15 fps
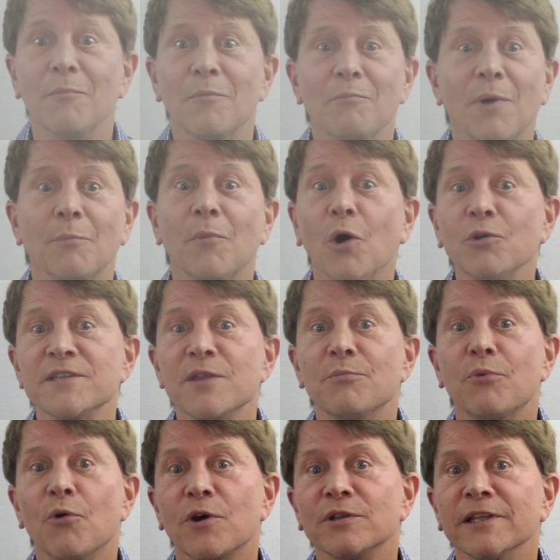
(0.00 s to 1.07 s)
But most
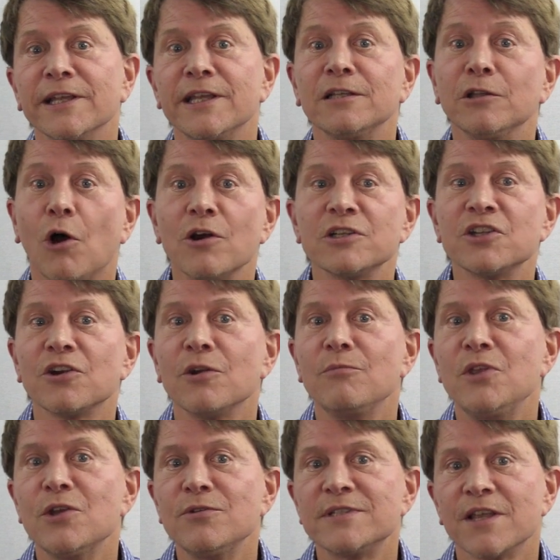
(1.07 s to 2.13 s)
importantly,
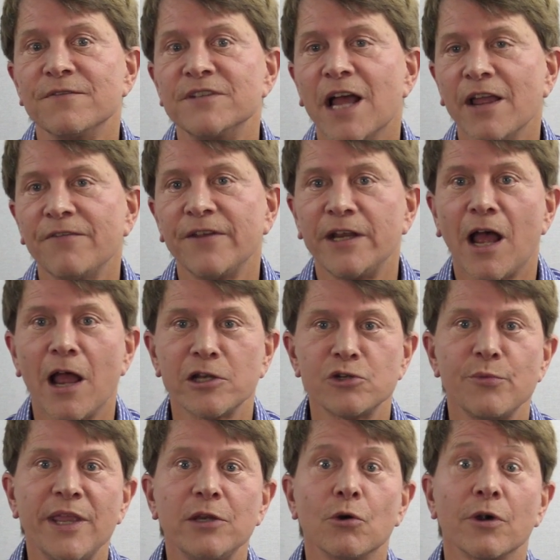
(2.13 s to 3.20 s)
long-term use of
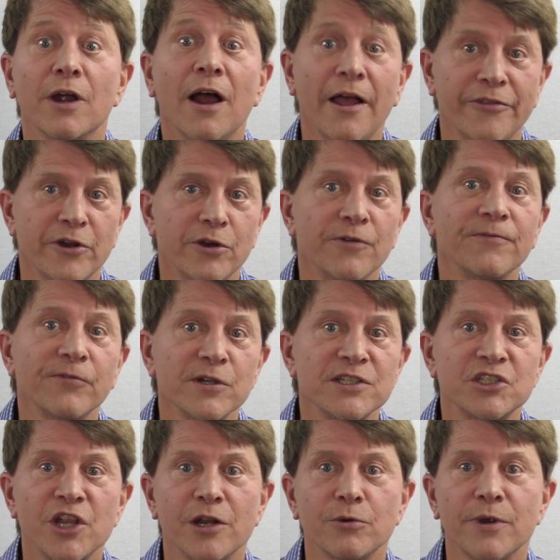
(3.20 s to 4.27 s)
diphenhydramine or other
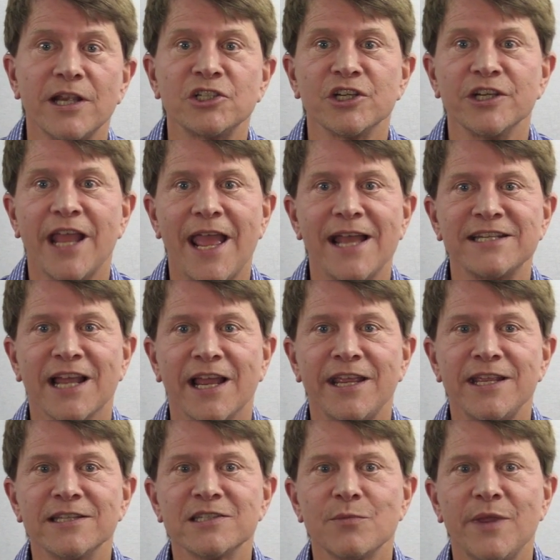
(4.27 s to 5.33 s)
first-generation
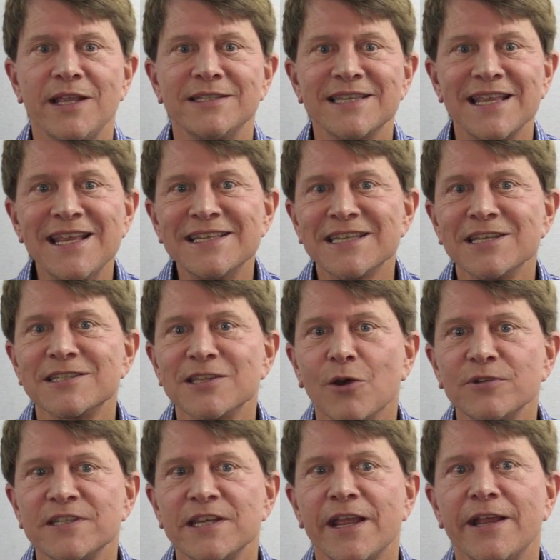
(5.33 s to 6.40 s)
antihistamines is
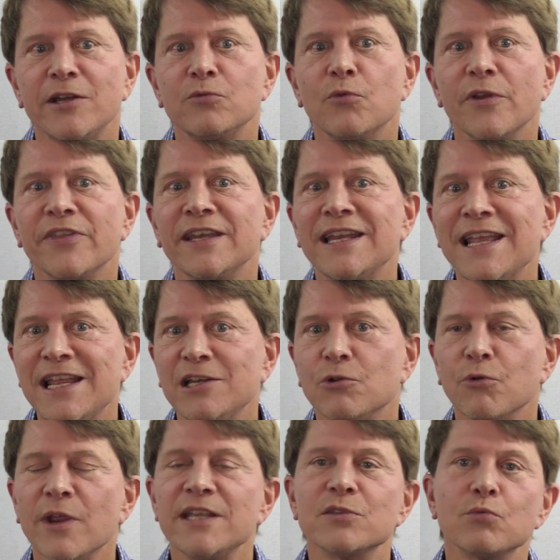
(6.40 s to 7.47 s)
associated with an
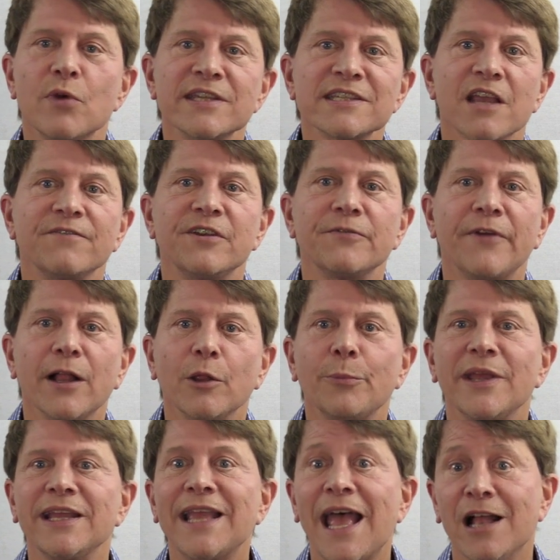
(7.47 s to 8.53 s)
increased risk of
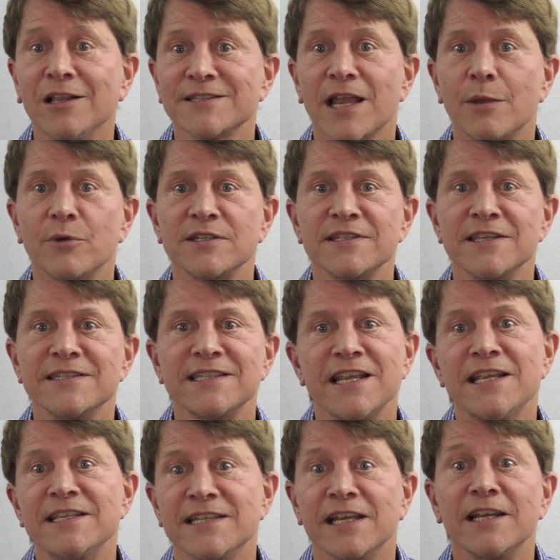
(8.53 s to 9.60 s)
developing Alzheimer's
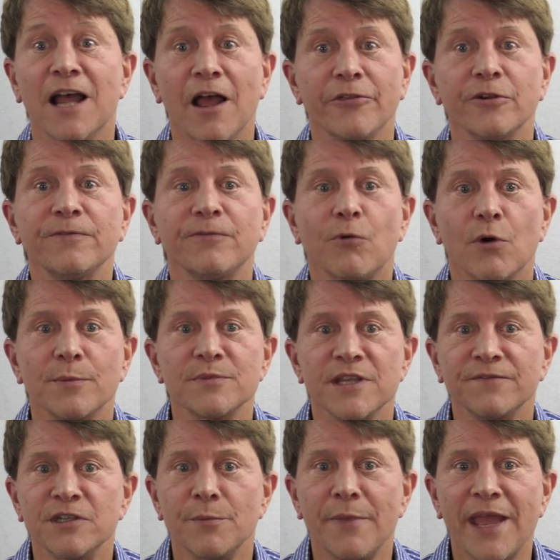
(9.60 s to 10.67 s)
disease and other forms
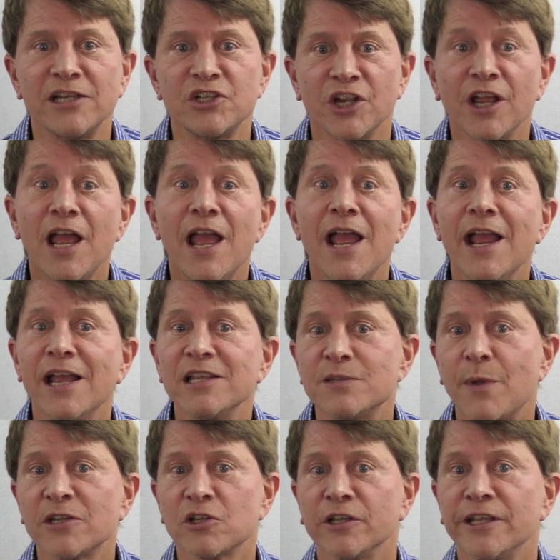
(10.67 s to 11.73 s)
of dementia,
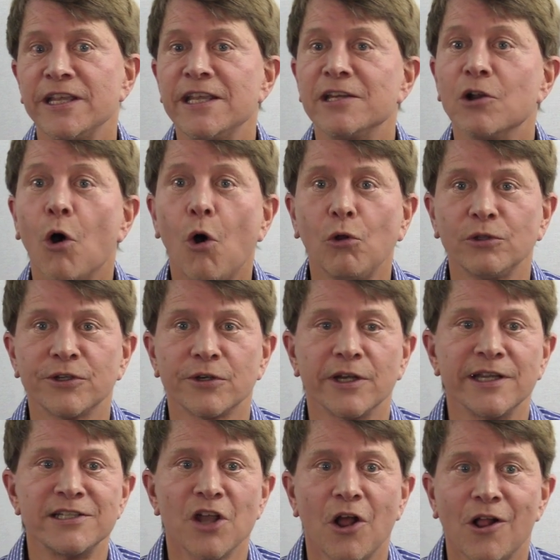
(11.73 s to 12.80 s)
especially in older
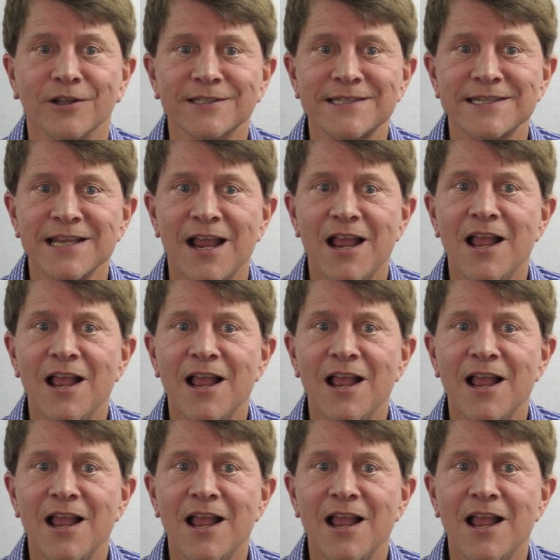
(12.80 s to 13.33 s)
adults.